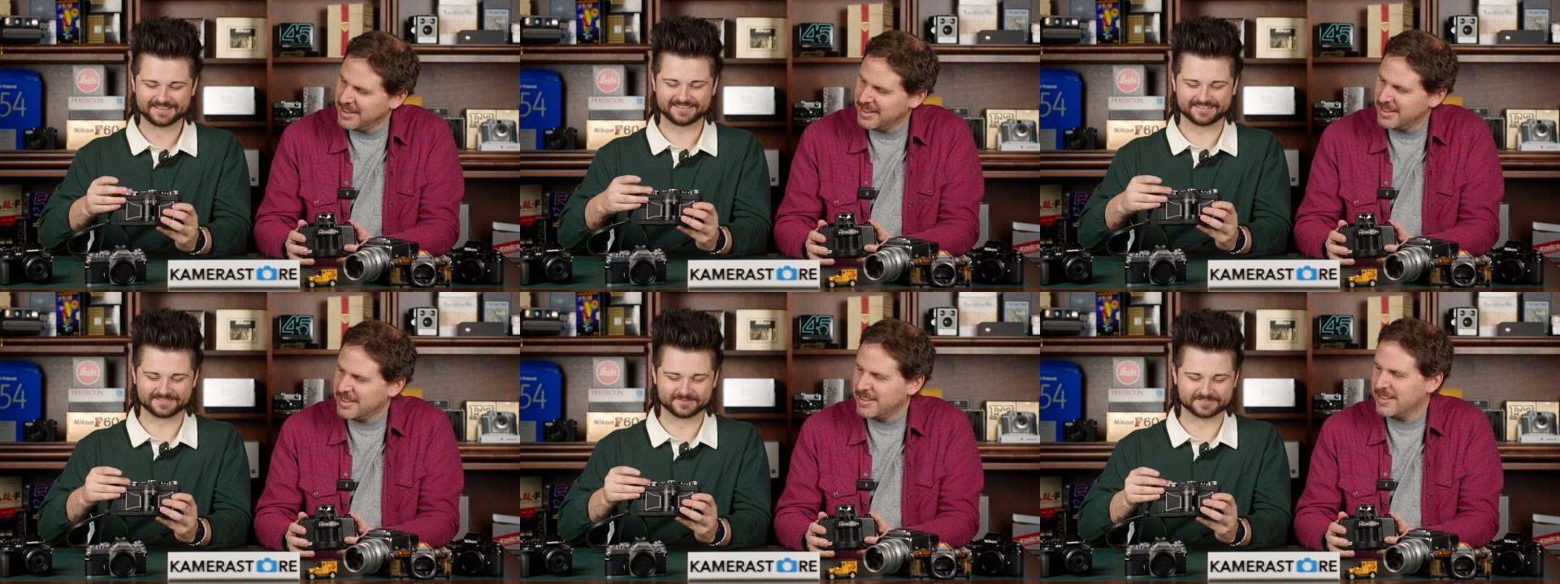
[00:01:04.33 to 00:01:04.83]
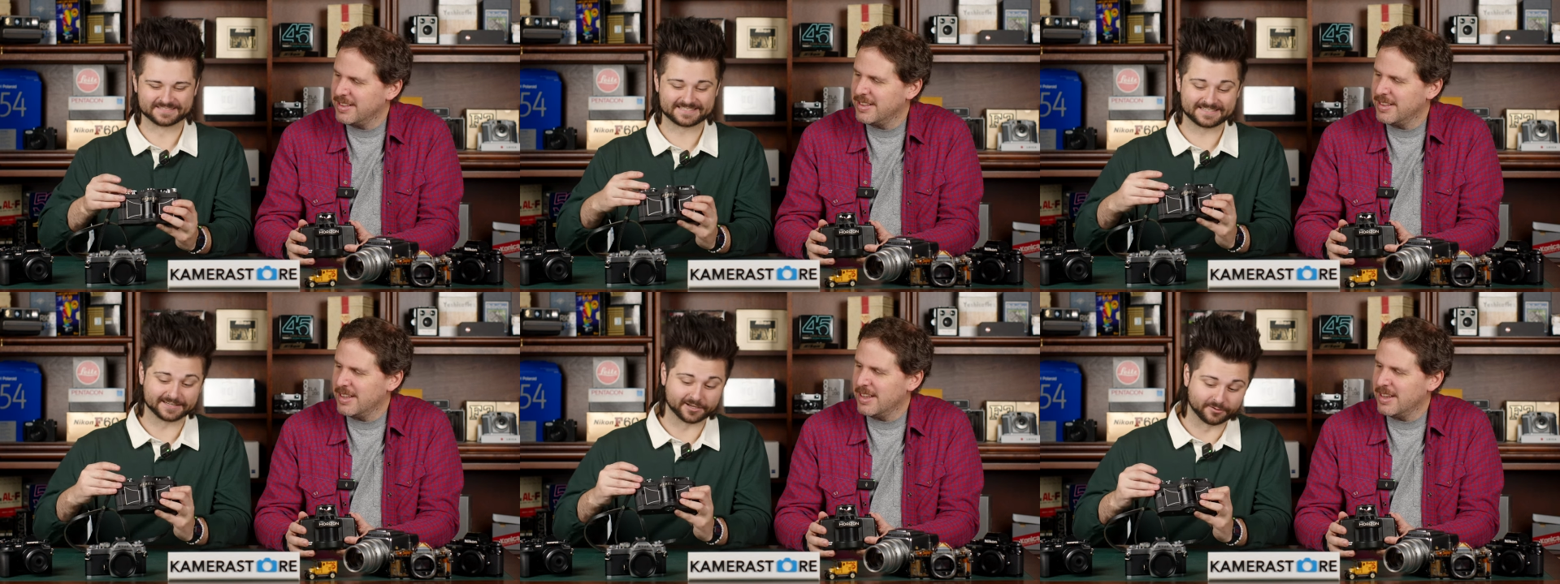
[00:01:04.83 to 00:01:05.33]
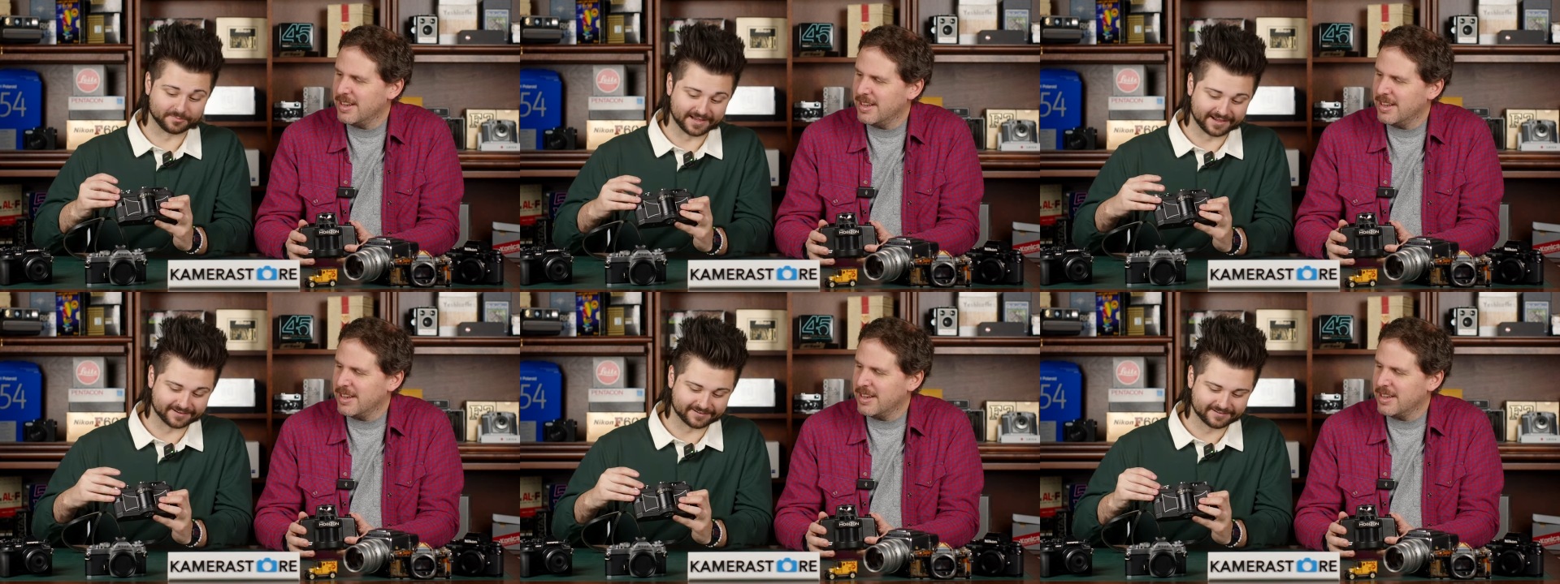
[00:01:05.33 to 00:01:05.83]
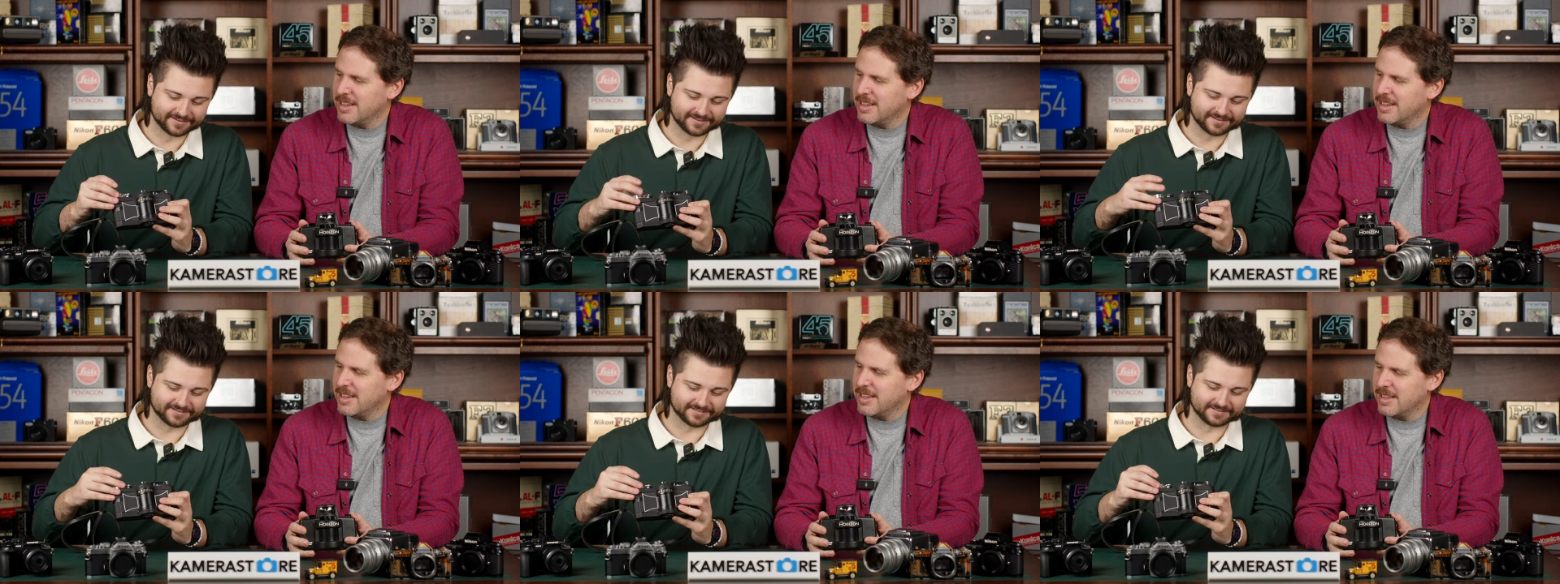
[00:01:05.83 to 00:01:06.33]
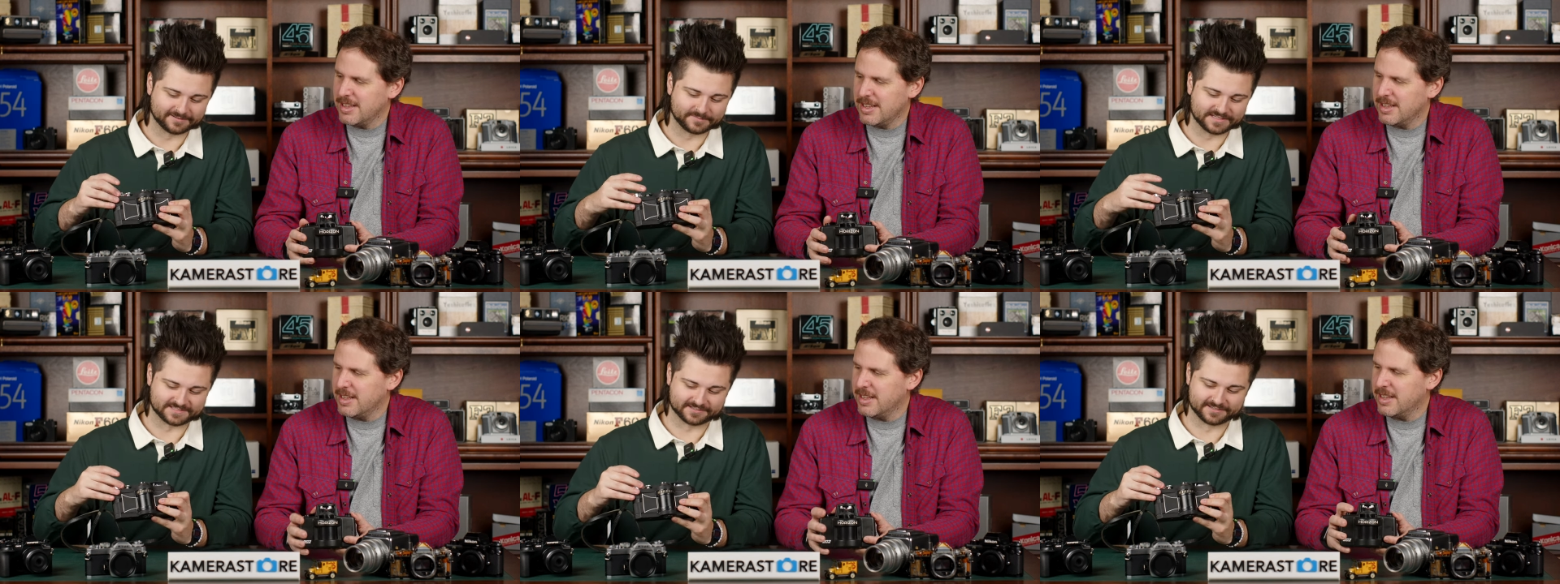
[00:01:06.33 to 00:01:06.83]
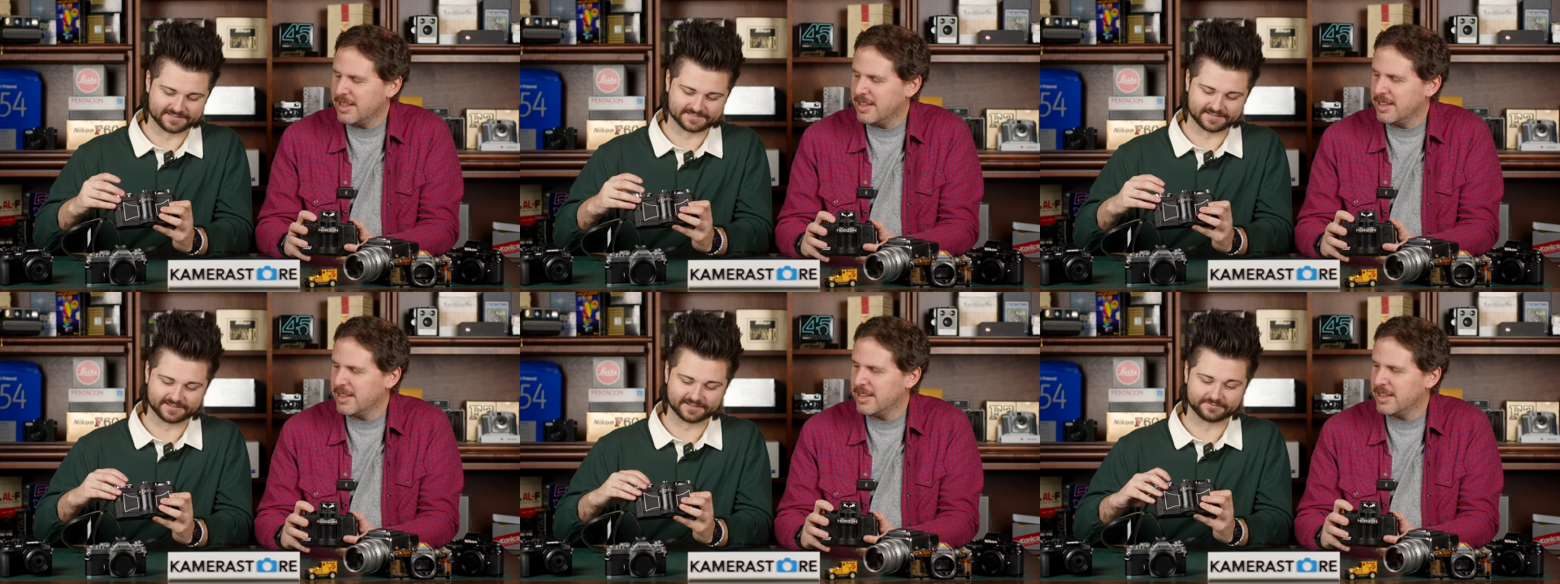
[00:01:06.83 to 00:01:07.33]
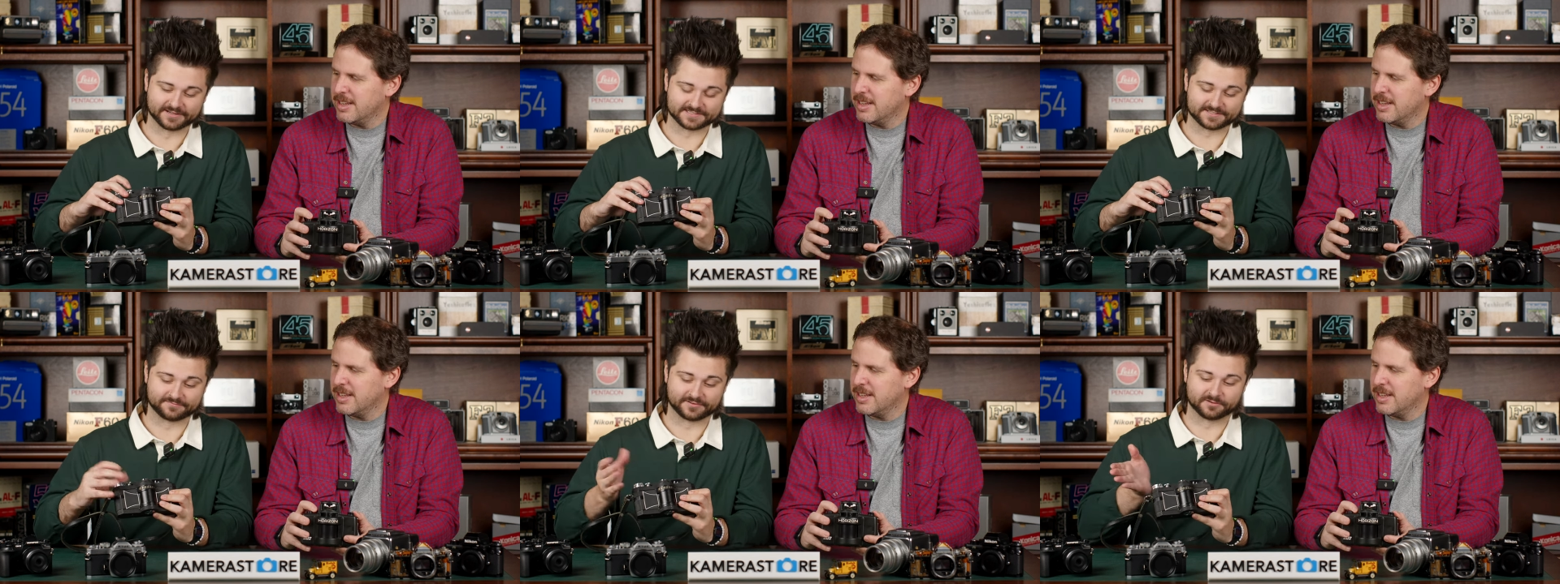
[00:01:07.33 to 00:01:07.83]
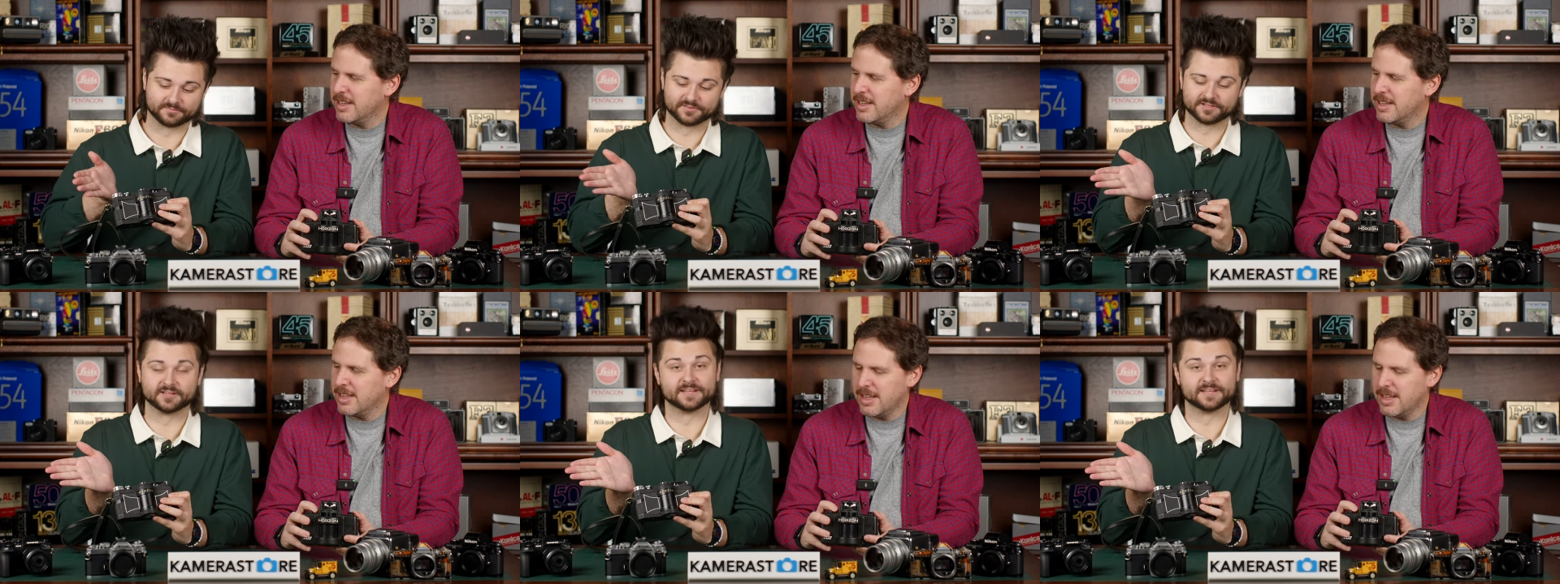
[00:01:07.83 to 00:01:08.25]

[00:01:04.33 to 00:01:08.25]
Speaker 1: you can see it go back. It basically, as I advance the film,